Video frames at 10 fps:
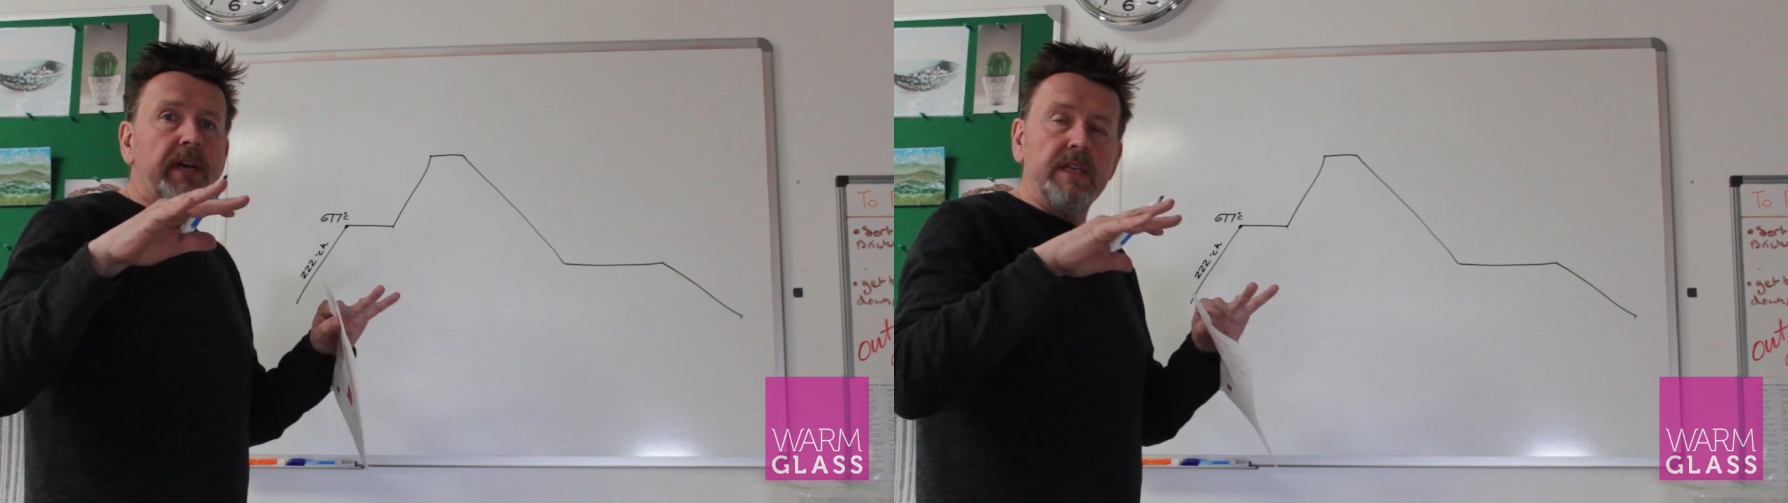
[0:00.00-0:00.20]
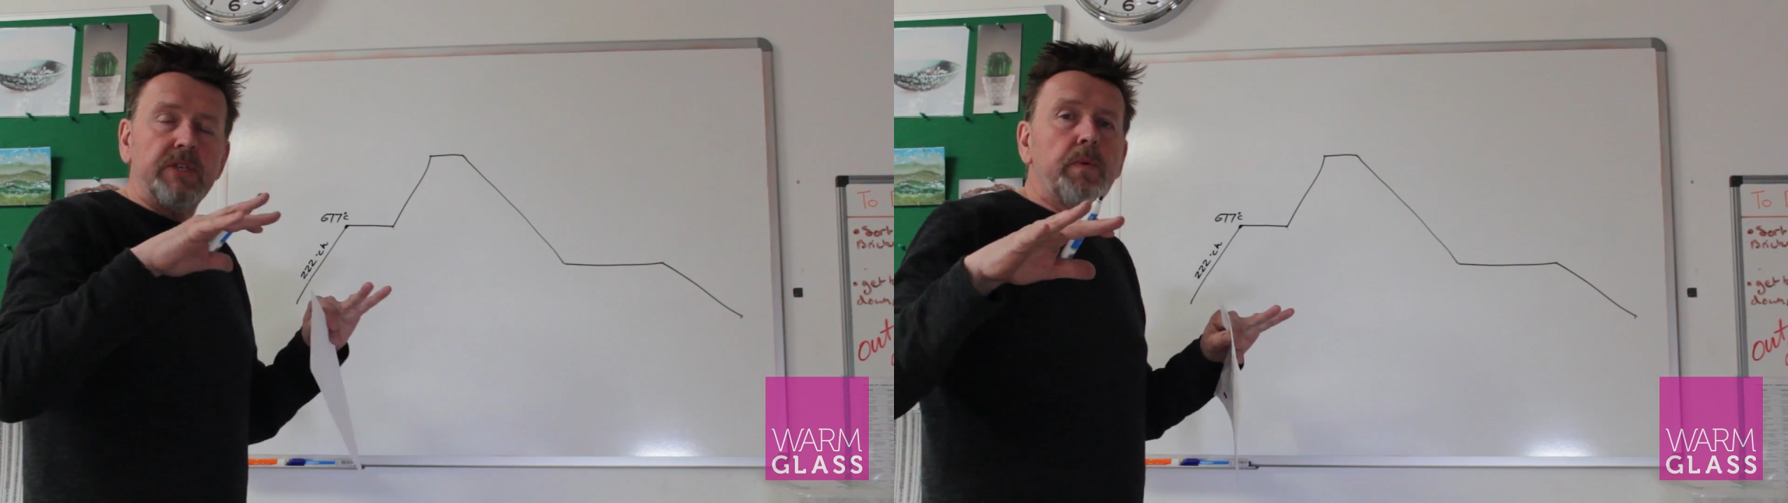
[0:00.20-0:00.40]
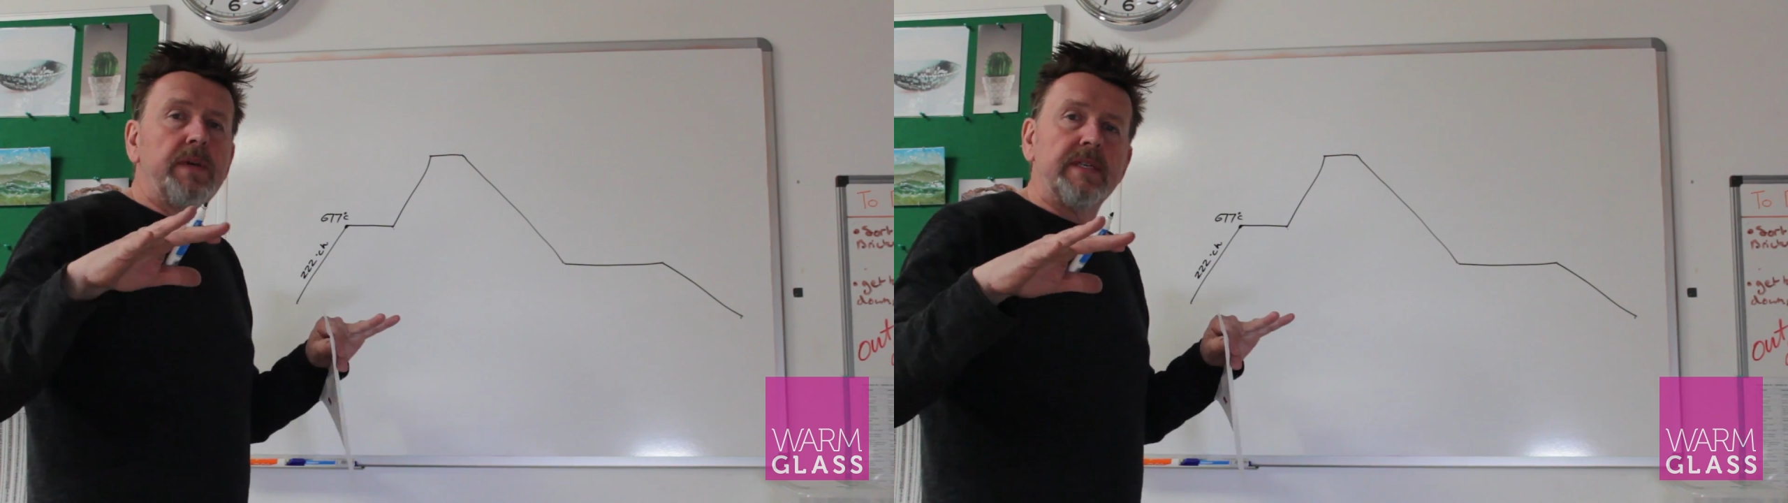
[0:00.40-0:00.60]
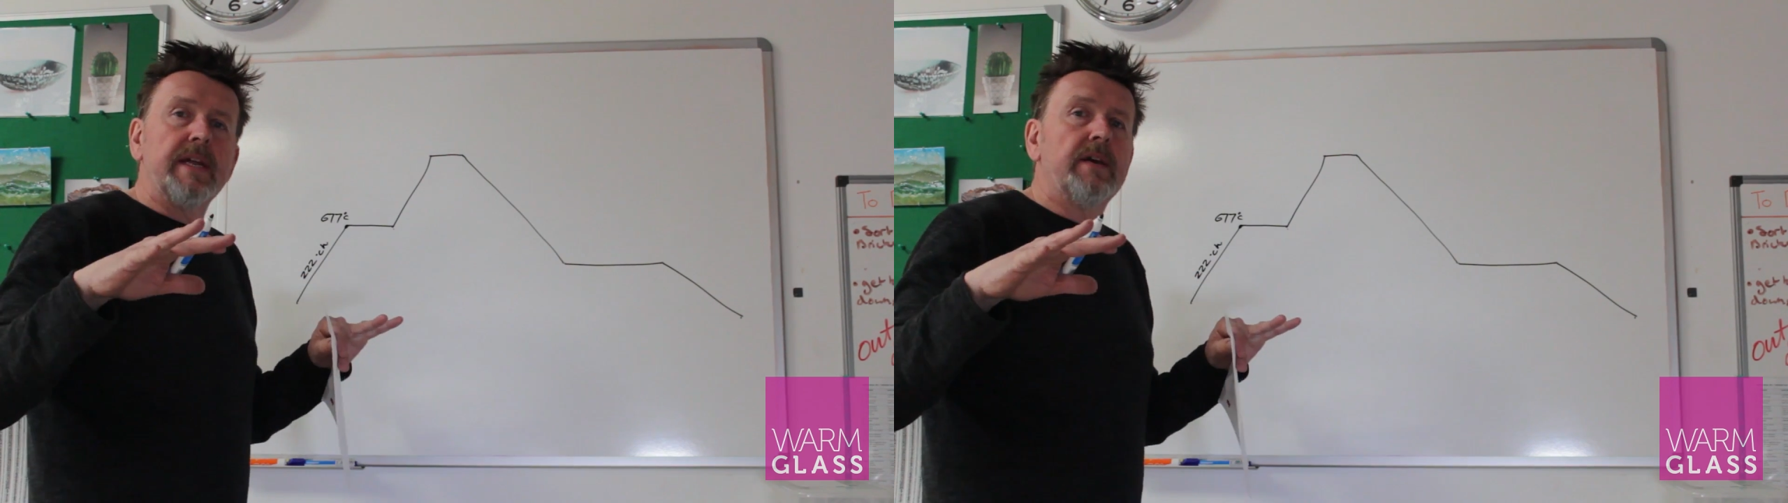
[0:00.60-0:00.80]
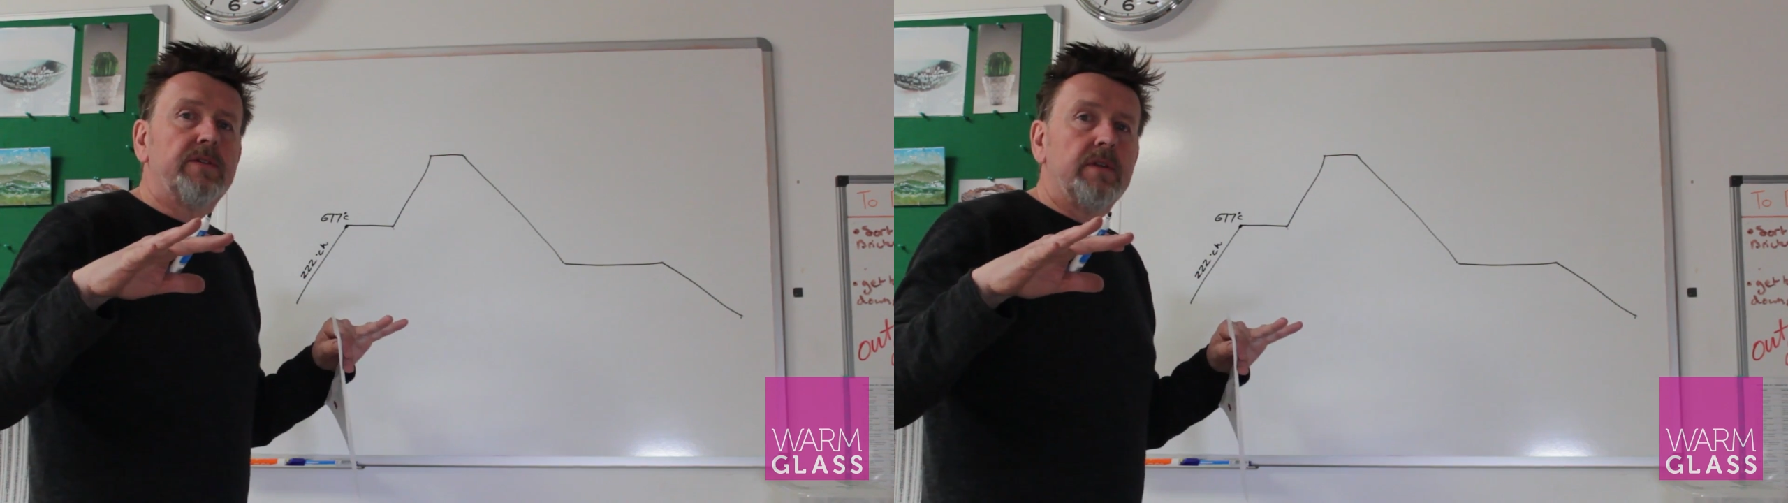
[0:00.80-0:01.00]
get squeezed
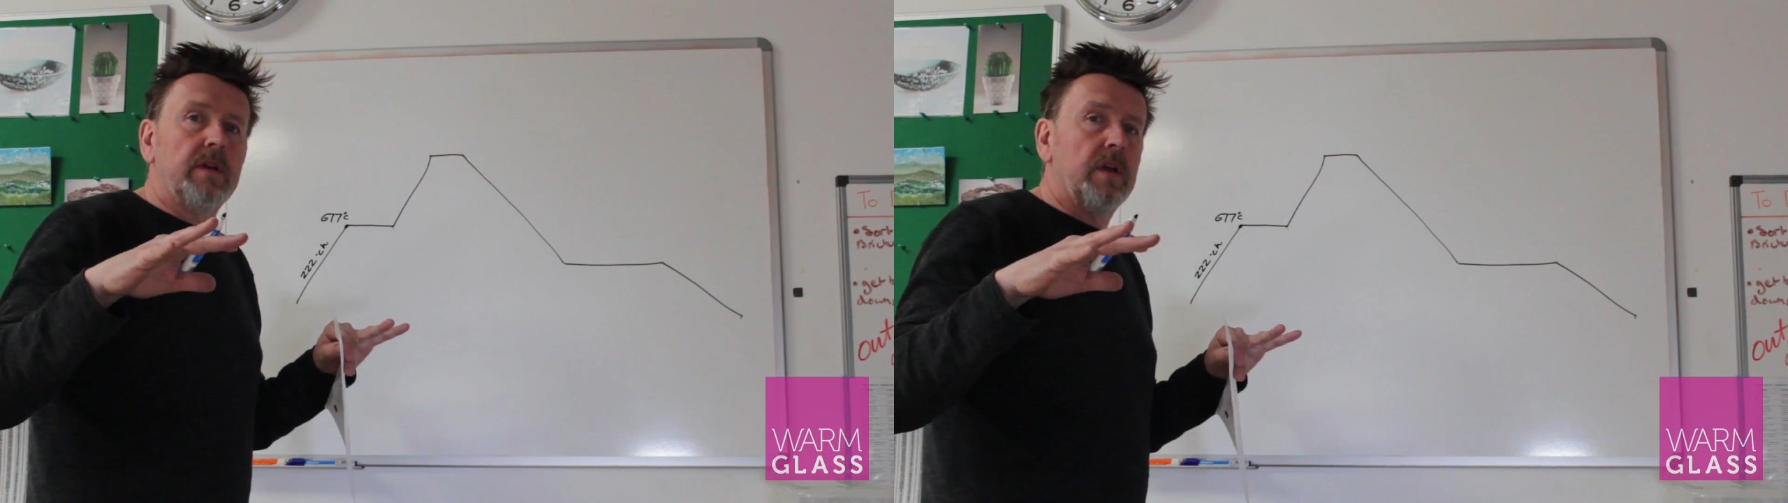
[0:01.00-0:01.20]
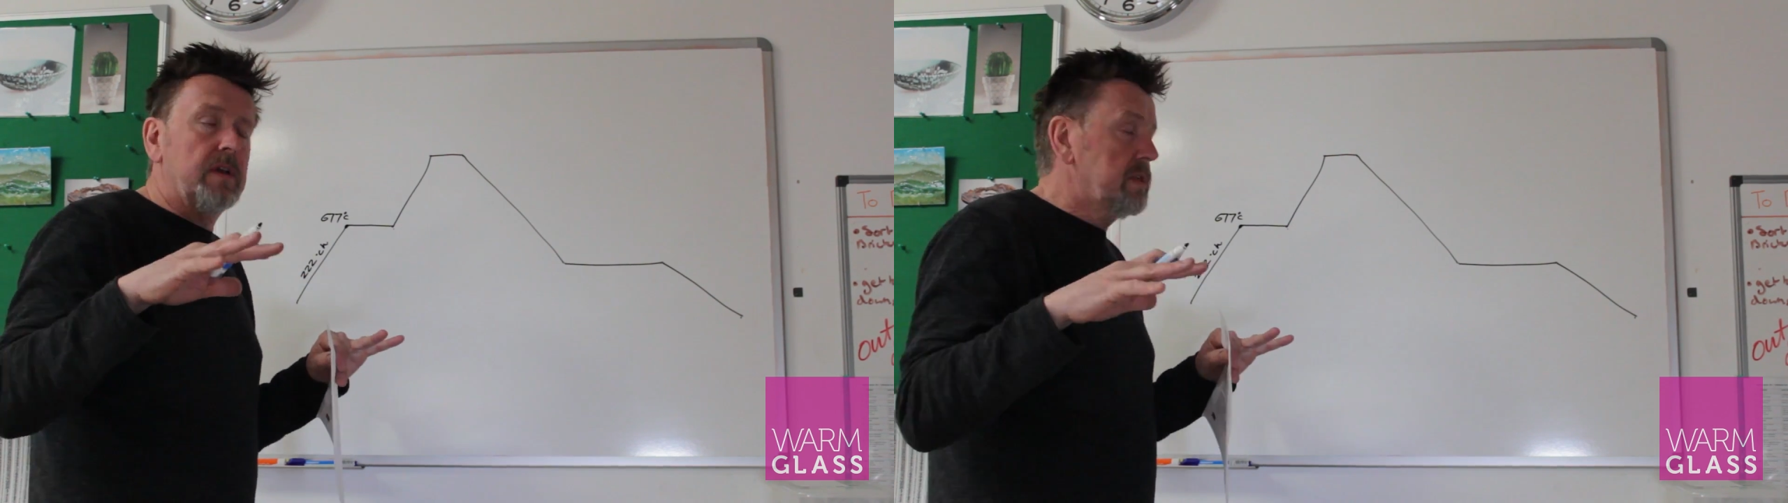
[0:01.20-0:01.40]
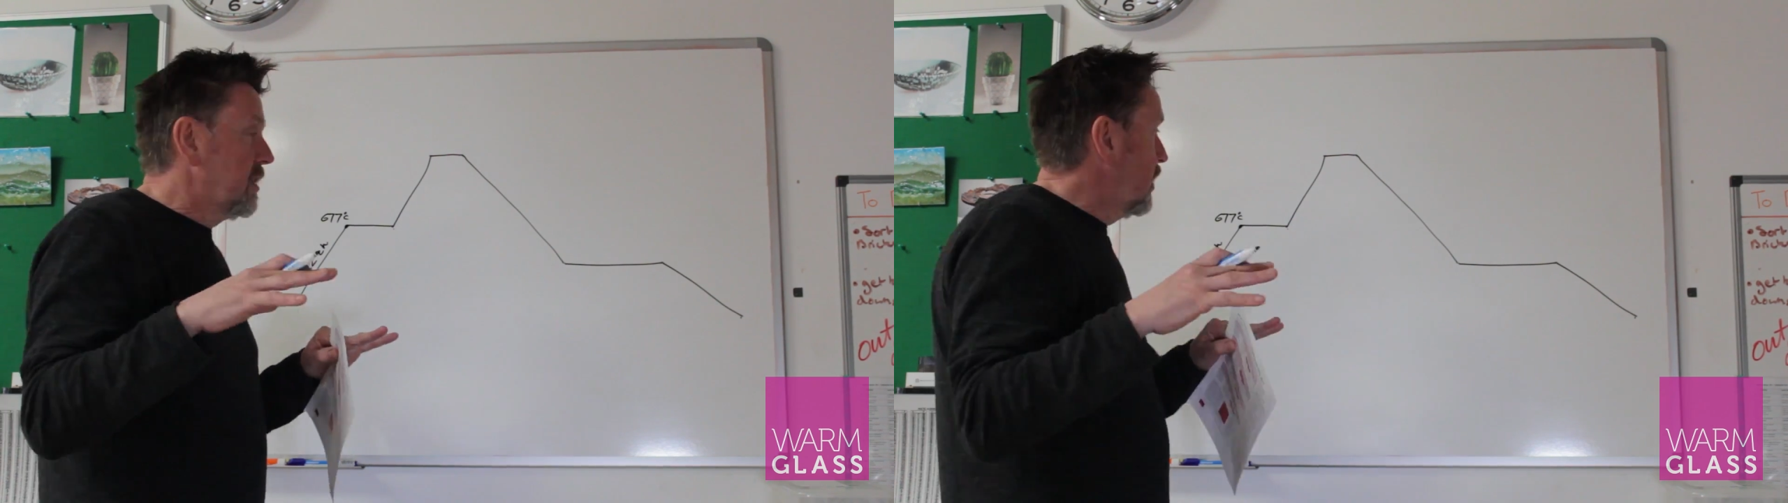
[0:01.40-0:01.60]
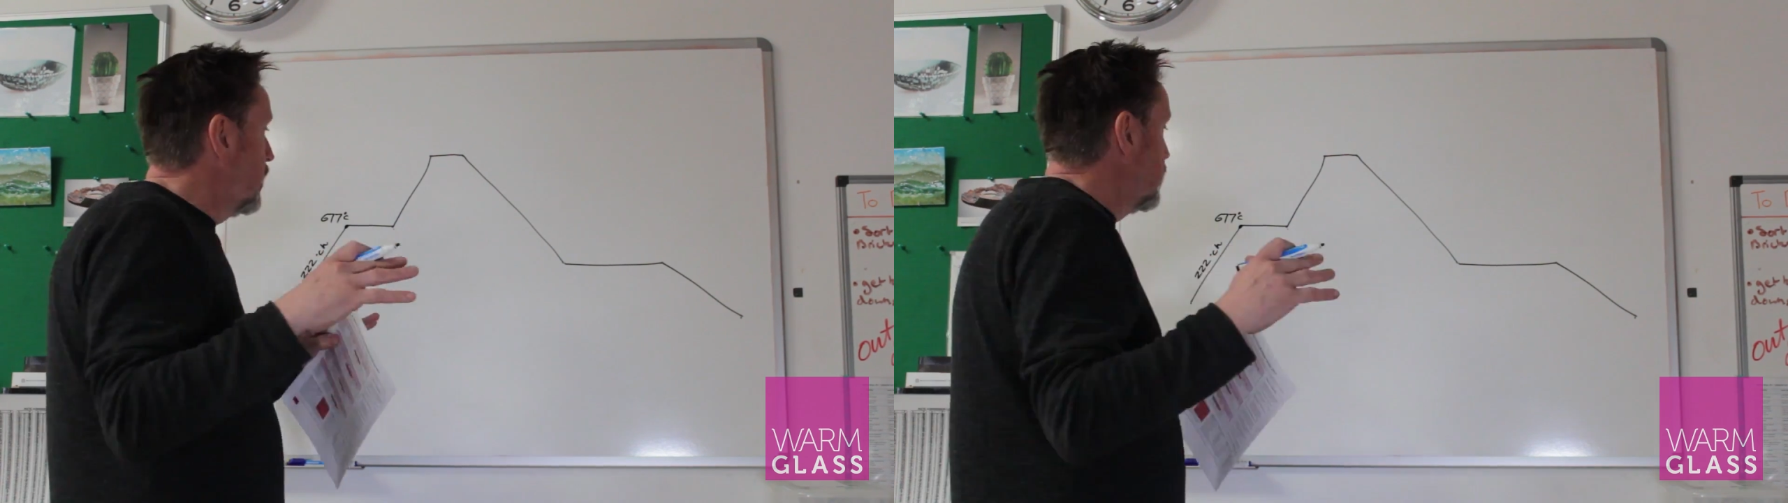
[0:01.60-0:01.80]
out of the glass.